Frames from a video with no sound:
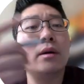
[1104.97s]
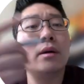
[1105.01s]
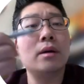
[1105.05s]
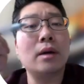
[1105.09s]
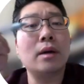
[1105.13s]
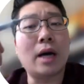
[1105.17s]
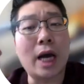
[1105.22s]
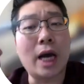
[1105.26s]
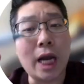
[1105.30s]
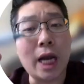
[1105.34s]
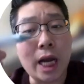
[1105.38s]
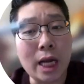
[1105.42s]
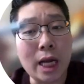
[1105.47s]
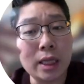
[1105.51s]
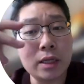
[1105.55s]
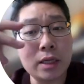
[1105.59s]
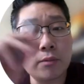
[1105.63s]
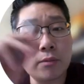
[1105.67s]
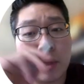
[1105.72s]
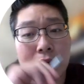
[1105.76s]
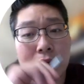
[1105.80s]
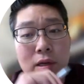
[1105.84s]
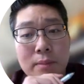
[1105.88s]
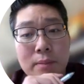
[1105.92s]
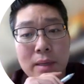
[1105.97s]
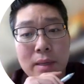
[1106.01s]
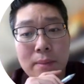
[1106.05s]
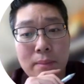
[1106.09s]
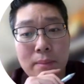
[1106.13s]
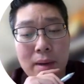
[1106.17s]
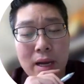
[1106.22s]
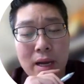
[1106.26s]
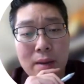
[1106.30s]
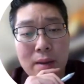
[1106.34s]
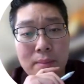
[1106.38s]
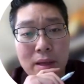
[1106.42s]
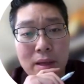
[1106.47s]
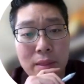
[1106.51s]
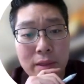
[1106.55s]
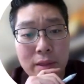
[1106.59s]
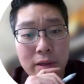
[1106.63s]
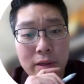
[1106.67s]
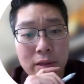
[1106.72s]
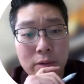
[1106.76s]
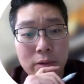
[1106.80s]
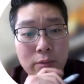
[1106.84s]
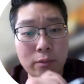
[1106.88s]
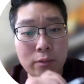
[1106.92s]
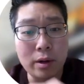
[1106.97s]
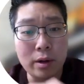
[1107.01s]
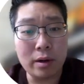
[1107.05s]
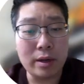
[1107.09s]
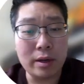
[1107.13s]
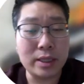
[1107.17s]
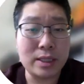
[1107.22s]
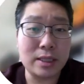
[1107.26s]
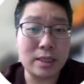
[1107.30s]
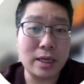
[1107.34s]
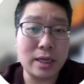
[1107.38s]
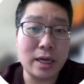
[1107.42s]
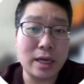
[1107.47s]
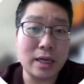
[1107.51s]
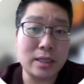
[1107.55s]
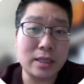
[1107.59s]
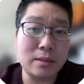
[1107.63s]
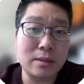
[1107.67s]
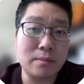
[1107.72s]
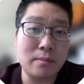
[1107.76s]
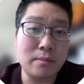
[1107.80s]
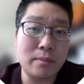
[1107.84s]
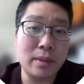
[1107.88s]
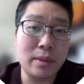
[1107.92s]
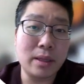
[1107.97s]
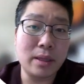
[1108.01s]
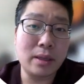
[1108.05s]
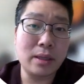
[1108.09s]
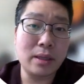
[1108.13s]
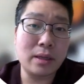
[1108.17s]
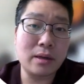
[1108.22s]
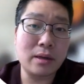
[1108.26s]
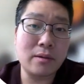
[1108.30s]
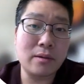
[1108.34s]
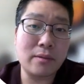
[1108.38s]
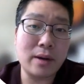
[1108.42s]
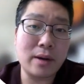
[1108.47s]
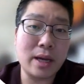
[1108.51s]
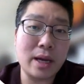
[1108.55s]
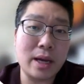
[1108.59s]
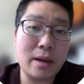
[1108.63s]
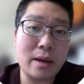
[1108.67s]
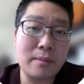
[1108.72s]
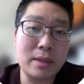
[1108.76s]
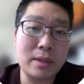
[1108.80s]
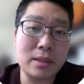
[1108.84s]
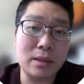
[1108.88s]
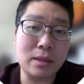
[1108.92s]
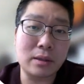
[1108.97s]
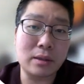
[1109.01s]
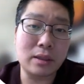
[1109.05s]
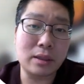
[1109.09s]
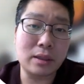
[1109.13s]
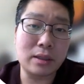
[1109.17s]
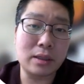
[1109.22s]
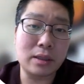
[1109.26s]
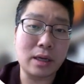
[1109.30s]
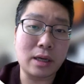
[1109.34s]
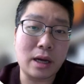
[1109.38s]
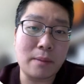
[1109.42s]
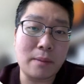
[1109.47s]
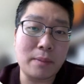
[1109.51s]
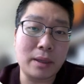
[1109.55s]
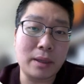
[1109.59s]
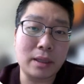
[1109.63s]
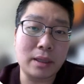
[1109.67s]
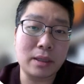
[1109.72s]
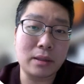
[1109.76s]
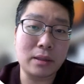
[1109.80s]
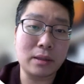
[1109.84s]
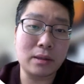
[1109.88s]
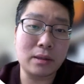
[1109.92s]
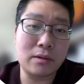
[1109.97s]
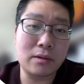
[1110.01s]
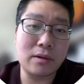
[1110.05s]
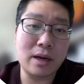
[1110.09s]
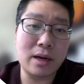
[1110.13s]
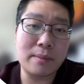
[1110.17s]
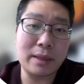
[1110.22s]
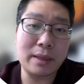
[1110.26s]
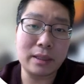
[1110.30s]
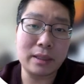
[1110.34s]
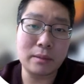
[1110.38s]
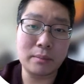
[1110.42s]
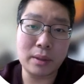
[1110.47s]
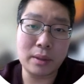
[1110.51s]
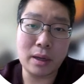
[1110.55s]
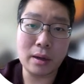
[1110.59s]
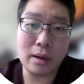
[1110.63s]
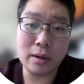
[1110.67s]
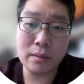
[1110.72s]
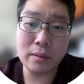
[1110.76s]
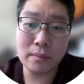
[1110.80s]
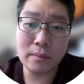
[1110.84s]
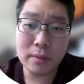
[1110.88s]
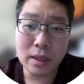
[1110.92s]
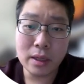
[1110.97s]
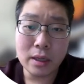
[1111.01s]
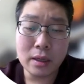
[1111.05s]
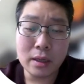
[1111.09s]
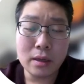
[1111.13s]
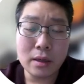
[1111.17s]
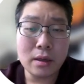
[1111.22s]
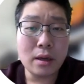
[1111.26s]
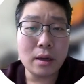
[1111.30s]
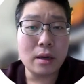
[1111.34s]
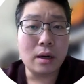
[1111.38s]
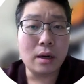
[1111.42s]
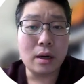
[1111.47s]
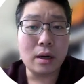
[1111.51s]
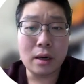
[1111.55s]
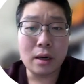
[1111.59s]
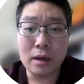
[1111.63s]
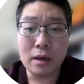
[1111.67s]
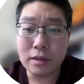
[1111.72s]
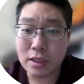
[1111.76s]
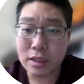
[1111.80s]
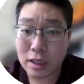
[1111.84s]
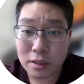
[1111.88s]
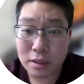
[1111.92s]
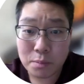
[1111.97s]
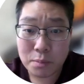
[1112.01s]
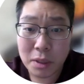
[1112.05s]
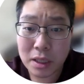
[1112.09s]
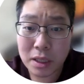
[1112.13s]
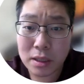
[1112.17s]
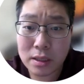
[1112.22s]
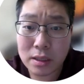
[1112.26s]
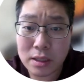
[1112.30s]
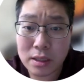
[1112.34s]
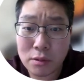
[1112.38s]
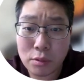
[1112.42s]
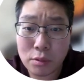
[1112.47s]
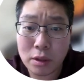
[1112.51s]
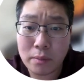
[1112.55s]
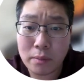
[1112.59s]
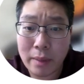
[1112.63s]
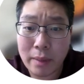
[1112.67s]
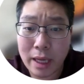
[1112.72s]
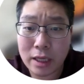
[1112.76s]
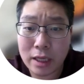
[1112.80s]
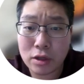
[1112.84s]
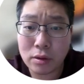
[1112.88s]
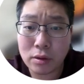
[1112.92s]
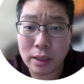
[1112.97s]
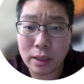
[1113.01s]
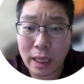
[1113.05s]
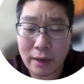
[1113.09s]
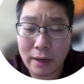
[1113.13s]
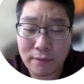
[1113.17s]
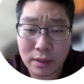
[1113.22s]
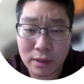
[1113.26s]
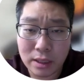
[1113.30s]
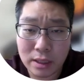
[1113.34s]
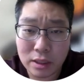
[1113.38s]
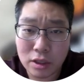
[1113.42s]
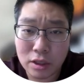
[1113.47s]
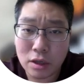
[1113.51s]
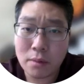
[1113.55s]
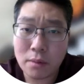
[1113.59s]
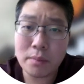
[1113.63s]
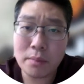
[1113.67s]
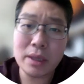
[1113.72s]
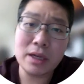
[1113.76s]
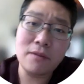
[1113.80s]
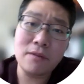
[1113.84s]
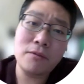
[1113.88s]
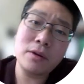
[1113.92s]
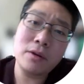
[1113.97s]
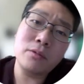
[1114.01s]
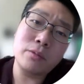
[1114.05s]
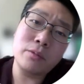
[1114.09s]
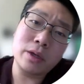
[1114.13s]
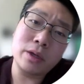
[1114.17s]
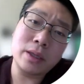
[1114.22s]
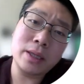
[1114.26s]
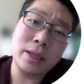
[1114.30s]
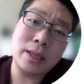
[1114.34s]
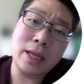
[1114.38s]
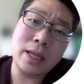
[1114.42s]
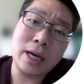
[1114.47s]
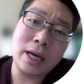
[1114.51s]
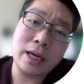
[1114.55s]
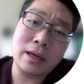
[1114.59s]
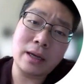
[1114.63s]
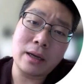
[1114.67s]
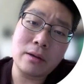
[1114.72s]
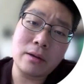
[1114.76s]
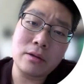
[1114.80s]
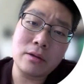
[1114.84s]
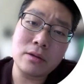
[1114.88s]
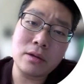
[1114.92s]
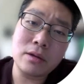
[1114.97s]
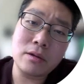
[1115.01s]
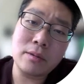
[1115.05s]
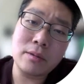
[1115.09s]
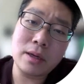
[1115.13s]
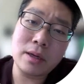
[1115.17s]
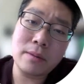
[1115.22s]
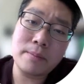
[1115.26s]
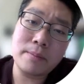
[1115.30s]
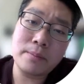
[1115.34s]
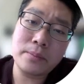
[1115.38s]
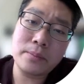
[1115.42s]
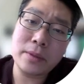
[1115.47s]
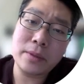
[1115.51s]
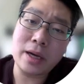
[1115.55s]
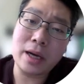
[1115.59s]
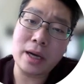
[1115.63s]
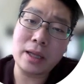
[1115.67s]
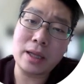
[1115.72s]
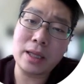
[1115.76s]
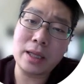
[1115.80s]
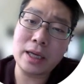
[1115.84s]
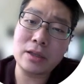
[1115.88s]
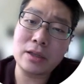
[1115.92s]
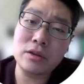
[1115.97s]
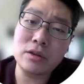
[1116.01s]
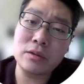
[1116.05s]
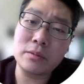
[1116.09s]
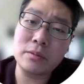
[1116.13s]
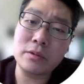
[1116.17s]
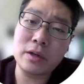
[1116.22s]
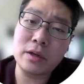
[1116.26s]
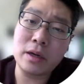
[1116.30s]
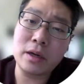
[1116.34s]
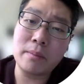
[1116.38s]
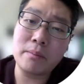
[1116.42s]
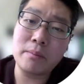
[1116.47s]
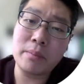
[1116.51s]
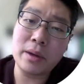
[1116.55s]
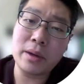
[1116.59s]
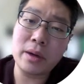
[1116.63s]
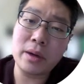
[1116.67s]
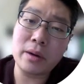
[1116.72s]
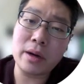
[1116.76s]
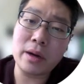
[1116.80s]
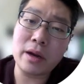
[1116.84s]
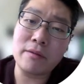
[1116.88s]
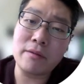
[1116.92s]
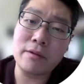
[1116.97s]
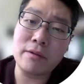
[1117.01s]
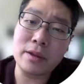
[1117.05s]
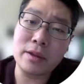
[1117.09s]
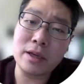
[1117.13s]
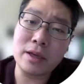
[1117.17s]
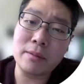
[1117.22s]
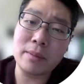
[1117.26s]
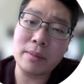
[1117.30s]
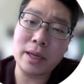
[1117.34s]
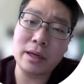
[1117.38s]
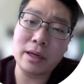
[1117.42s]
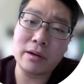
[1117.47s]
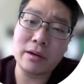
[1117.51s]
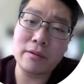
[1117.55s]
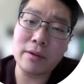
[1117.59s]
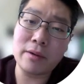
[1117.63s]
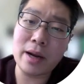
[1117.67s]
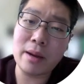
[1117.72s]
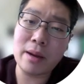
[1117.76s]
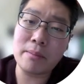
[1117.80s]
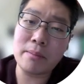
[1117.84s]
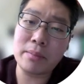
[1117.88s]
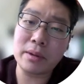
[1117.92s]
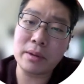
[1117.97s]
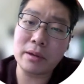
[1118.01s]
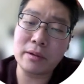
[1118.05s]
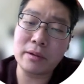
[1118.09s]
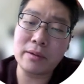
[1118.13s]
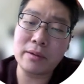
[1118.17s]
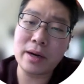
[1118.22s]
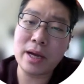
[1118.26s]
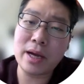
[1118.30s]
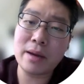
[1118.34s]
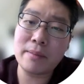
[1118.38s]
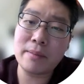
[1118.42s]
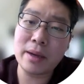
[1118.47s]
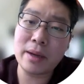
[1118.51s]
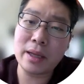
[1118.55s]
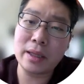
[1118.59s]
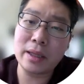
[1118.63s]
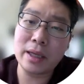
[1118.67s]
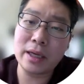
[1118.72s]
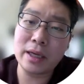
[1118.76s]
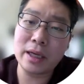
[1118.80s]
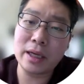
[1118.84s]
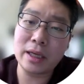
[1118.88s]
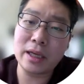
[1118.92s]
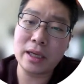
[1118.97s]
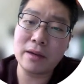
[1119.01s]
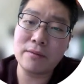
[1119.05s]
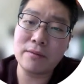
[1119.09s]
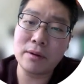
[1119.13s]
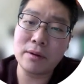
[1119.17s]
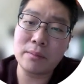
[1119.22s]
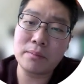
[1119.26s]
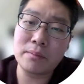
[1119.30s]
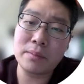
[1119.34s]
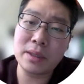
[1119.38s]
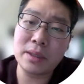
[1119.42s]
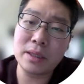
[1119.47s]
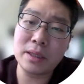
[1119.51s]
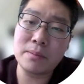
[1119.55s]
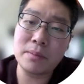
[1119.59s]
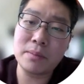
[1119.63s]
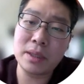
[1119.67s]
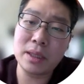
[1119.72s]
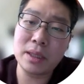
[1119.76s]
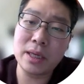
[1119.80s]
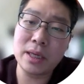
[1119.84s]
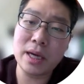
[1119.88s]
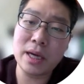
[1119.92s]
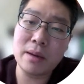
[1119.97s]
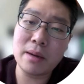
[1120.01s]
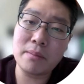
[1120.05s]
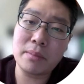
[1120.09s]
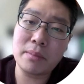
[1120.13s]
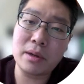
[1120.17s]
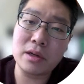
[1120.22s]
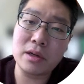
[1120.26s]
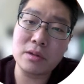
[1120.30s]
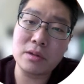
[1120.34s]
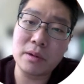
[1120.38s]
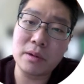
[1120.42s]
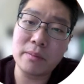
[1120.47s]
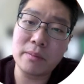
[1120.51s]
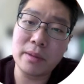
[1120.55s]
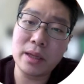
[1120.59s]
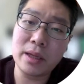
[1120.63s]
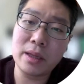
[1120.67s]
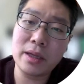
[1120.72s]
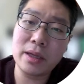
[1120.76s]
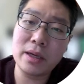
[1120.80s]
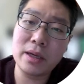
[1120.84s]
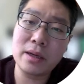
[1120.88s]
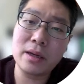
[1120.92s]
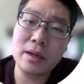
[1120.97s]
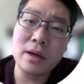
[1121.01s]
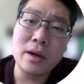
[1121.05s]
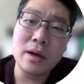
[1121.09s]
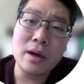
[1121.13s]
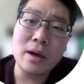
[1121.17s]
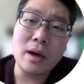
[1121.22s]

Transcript: I highly recommend my method where it says milligram is on the top and kilogram at the bottom, just because it will make your life easier. But if you really like, you know what, I like to compare everything by gram per gram and then it gives you ppm, parts per million.